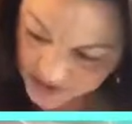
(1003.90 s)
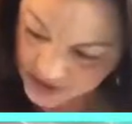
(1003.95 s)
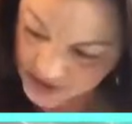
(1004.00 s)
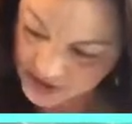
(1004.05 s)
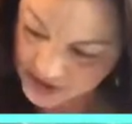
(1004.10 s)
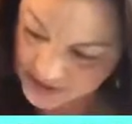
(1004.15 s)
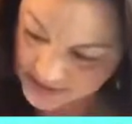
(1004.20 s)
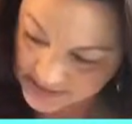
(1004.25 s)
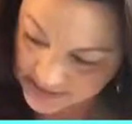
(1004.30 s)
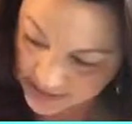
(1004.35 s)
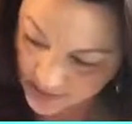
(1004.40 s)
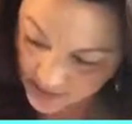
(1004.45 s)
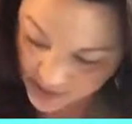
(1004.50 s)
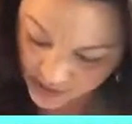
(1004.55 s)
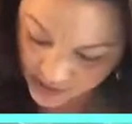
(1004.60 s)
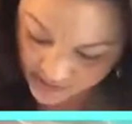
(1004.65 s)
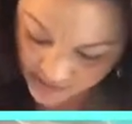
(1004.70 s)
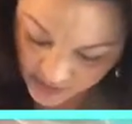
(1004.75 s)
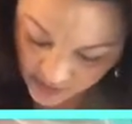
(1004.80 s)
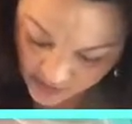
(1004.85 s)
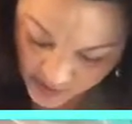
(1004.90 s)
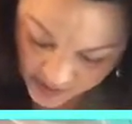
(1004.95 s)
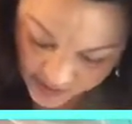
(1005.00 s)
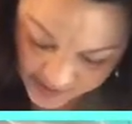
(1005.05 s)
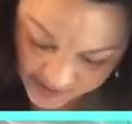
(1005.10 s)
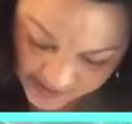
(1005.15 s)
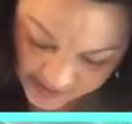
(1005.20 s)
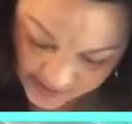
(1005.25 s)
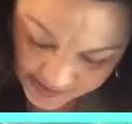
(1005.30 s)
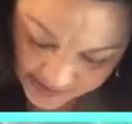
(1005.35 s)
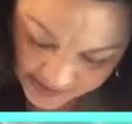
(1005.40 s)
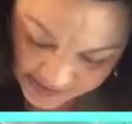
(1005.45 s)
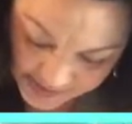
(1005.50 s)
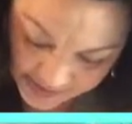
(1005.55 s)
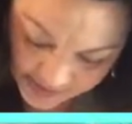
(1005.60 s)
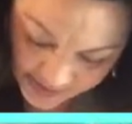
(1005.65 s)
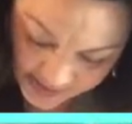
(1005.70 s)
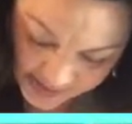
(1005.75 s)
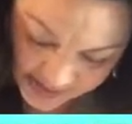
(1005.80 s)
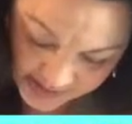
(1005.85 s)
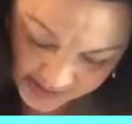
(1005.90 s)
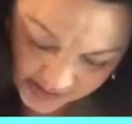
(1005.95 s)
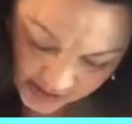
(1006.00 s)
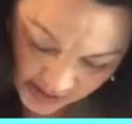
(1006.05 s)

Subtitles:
just go over where those little screens